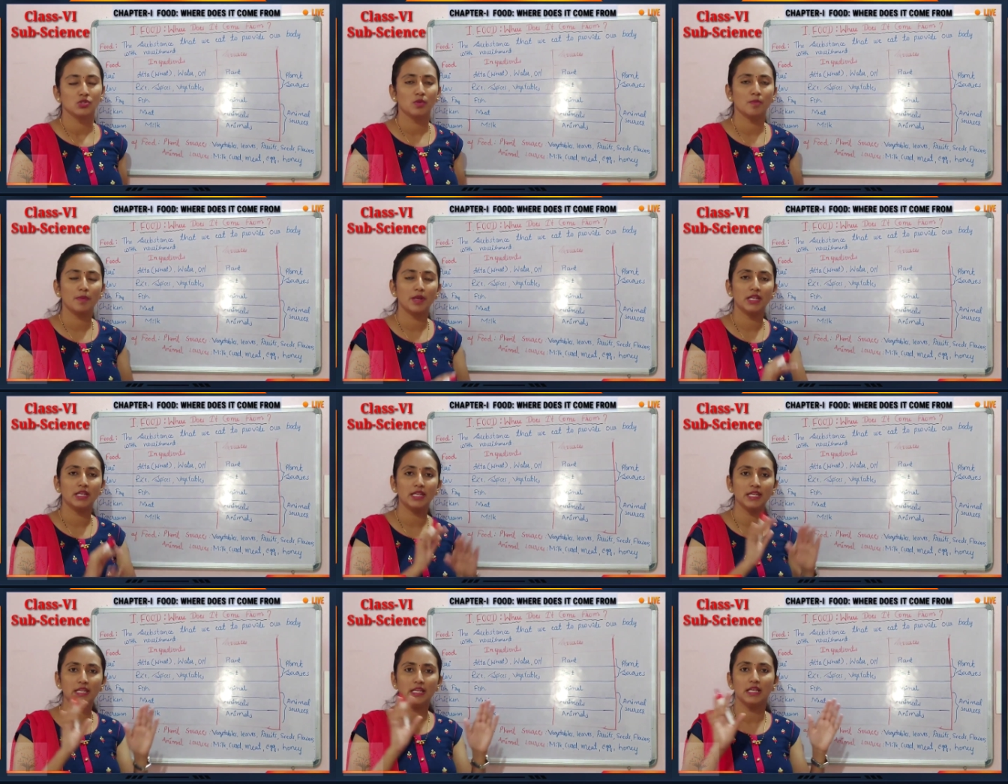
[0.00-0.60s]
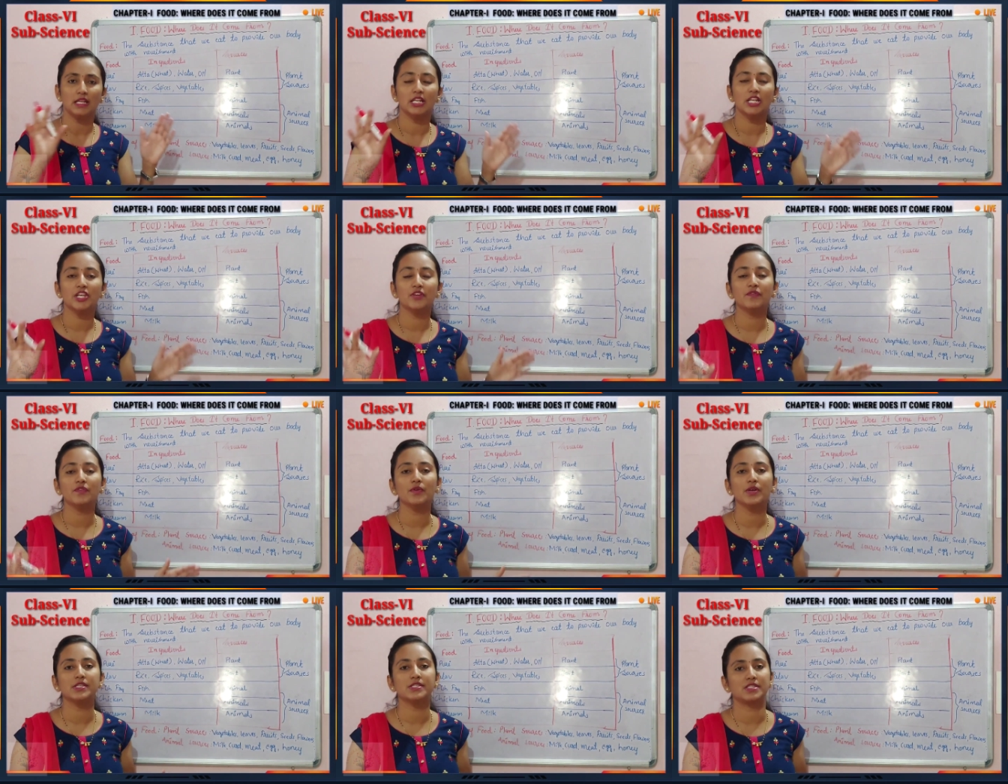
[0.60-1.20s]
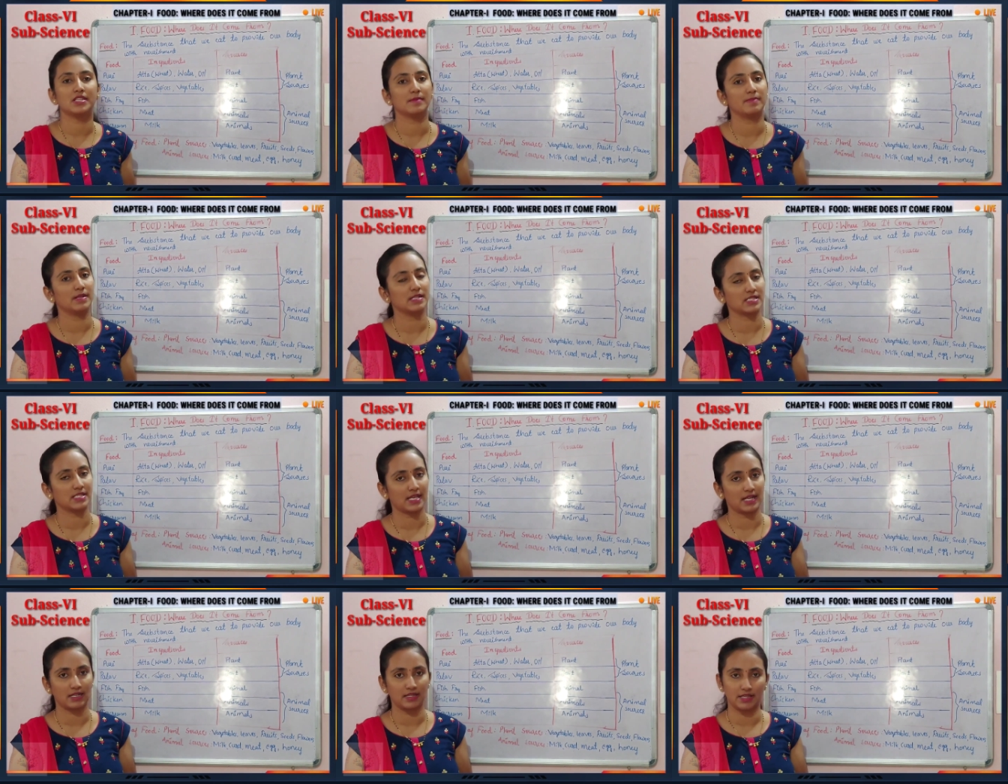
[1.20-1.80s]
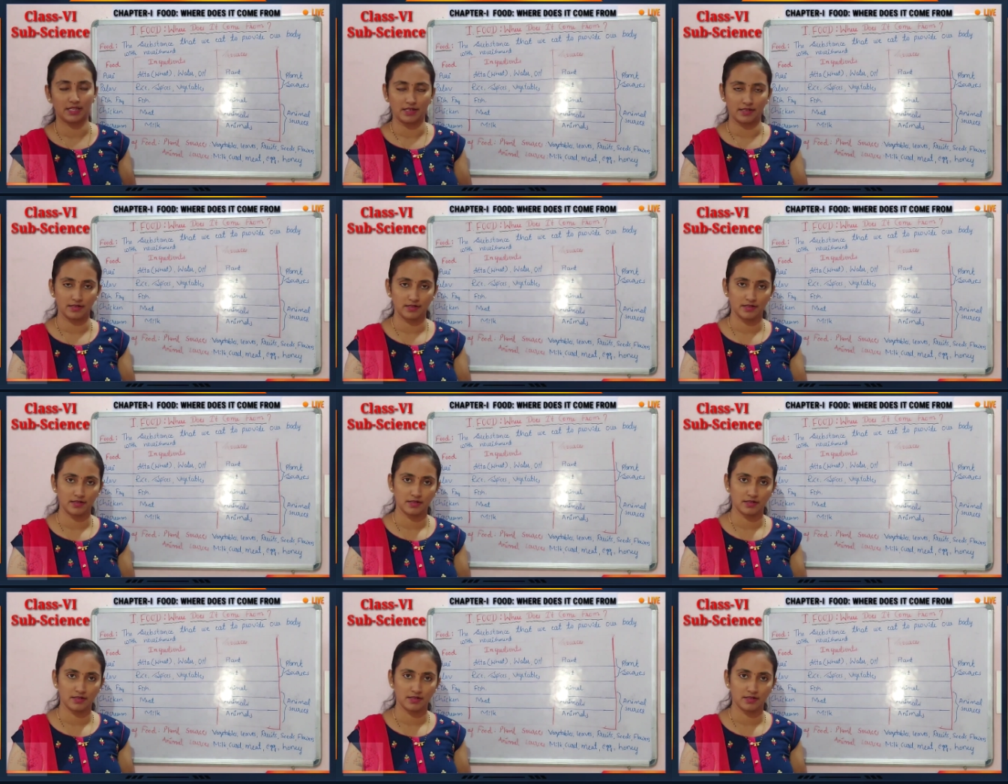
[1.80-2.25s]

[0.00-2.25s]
So many leafy vegetables are there.